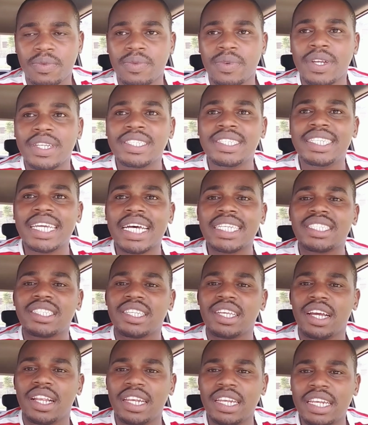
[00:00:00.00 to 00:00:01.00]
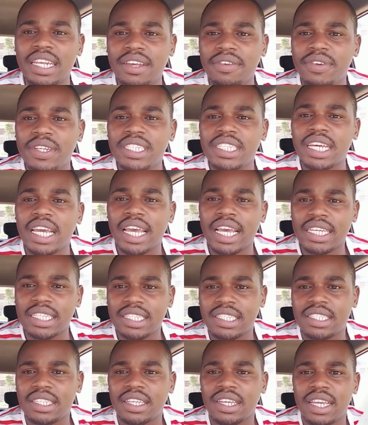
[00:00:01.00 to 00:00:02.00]
Just leave it
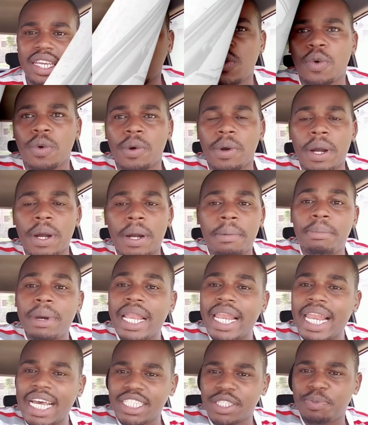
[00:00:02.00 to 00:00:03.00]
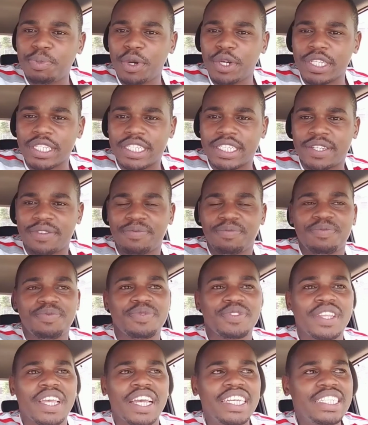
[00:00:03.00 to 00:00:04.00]
as so. It is. My last point
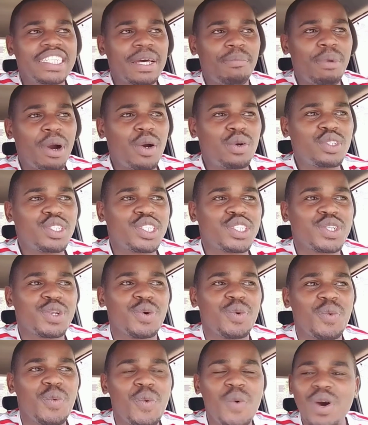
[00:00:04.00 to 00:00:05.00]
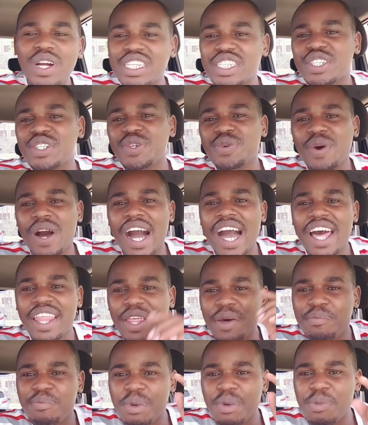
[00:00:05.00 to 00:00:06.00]
is about what do other
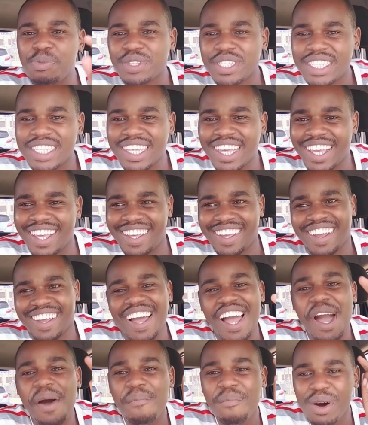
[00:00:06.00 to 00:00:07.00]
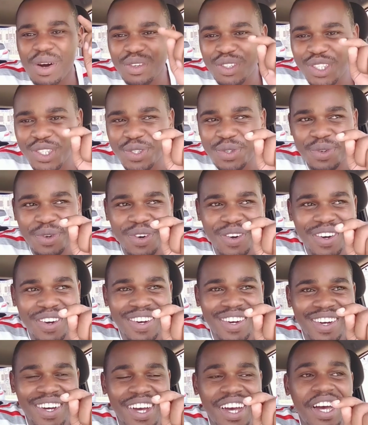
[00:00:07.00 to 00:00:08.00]
people say about you?
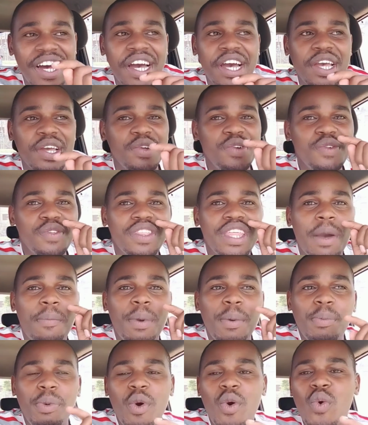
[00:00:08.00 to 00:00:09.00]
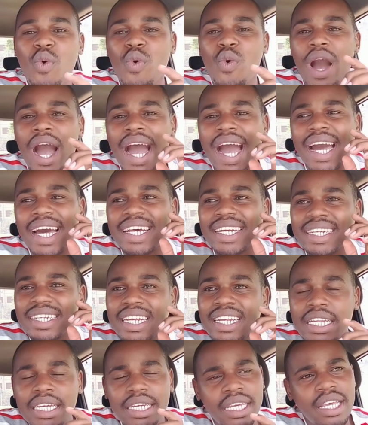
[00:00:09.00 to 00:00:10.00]
You know, there are people who
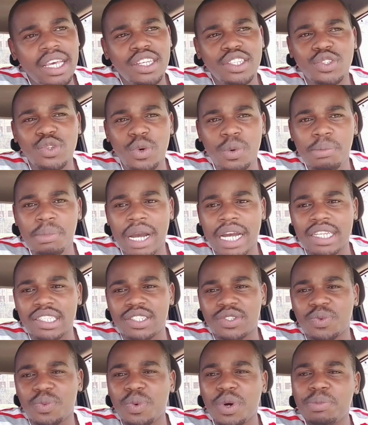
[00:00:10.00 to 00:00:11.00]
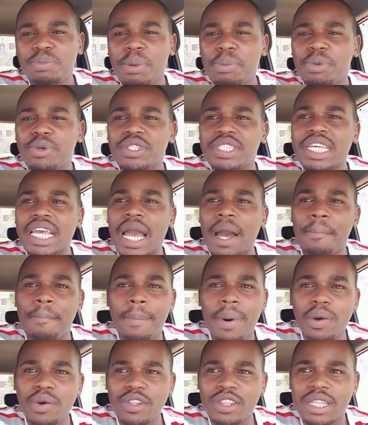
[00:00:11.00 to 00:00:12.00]
really care so much what people say
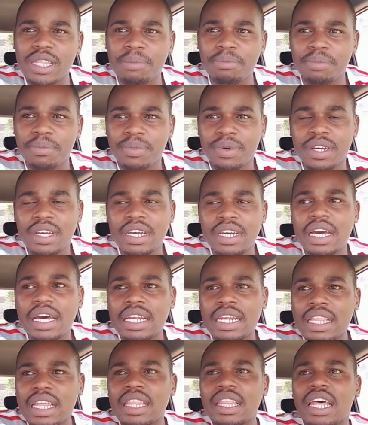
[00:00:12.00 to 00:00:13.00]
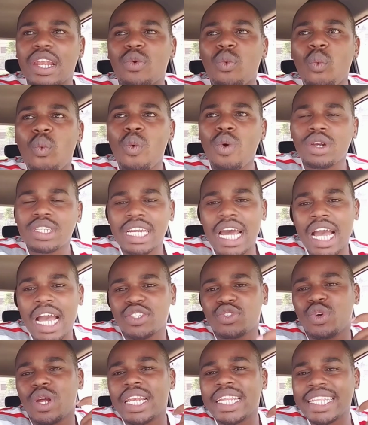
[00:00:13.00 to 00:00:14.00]
about them rather than what
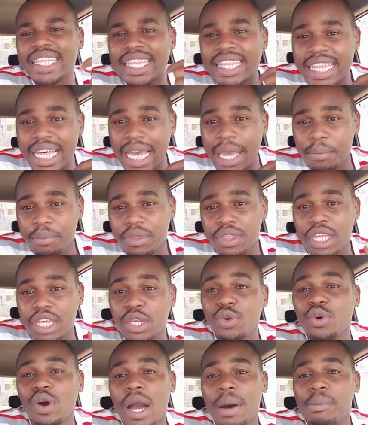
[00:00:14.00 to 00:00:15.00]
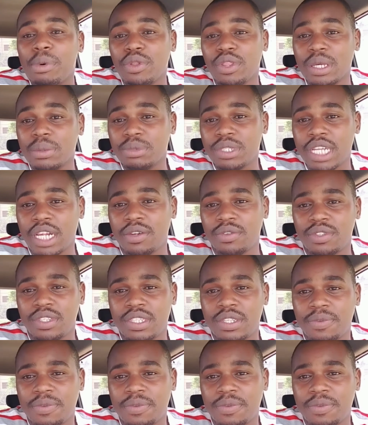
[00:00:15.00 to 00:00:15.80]
actually them they know about themselves